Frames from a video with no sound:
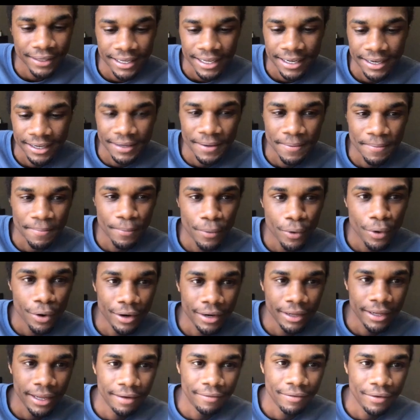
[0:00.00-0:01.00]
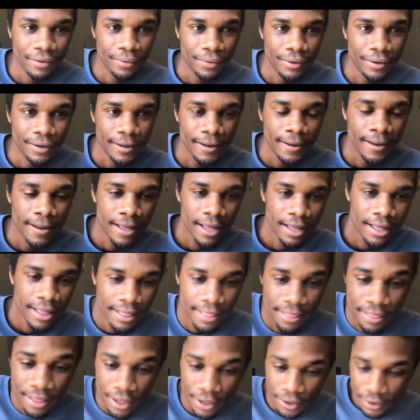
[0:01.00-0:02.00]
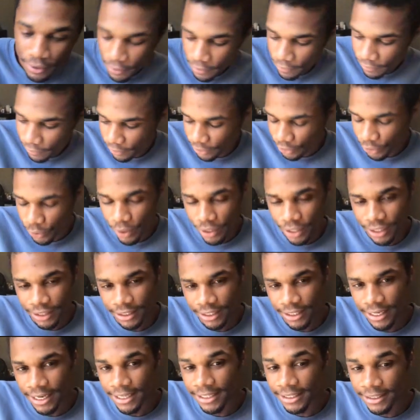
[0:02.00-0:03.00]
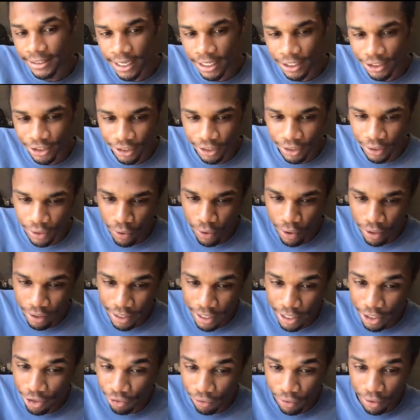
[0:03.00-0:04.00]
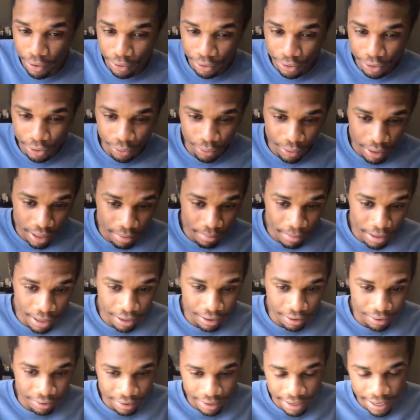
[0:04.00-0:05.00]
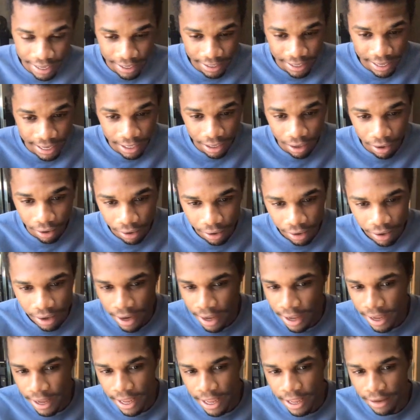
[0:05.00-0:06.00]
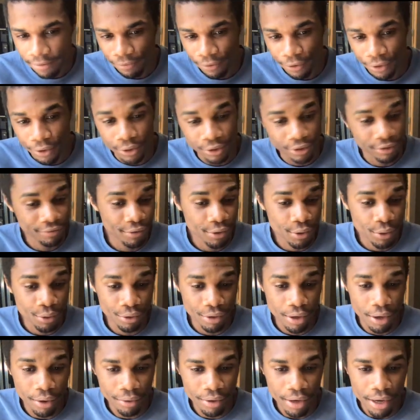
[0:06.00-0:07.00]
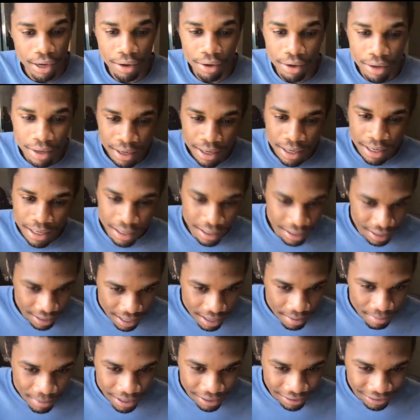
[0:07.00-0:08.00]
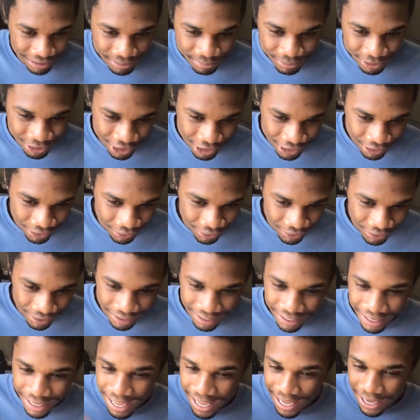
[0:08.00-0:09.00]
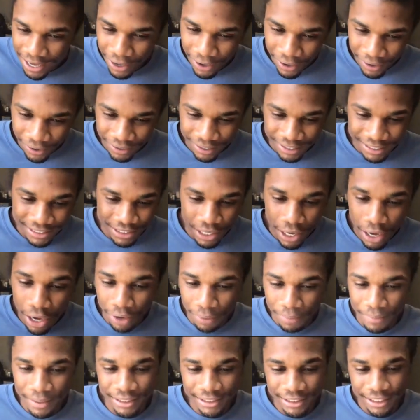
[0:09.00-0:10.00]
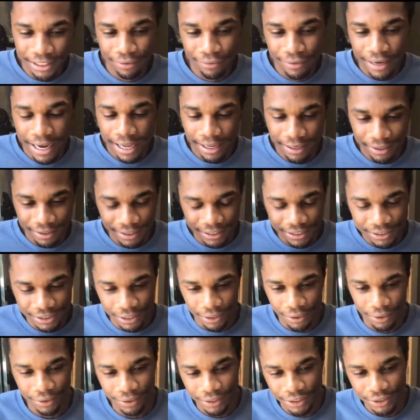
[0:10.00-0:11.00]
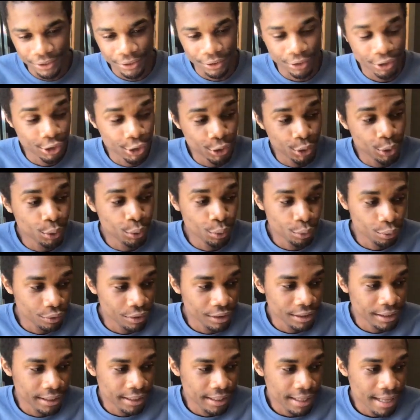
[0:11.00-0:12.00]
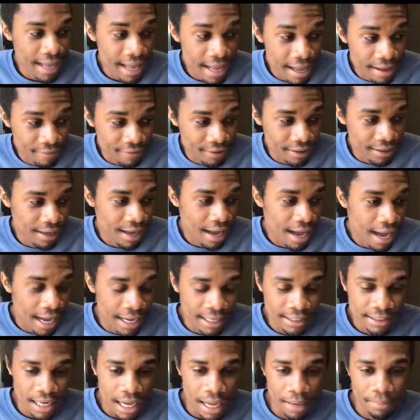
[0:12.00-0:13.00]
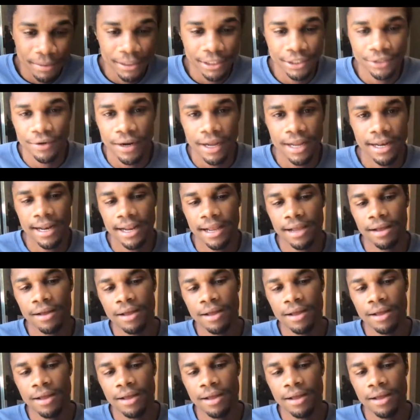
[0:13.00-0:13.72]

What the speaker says: good morning, everyone. Thank you for joining today's session on Intro to ML and AR. And for those of you who don't know, ML is machine learning, AR is augmented reality. So these are two really heavy, hot topics right now.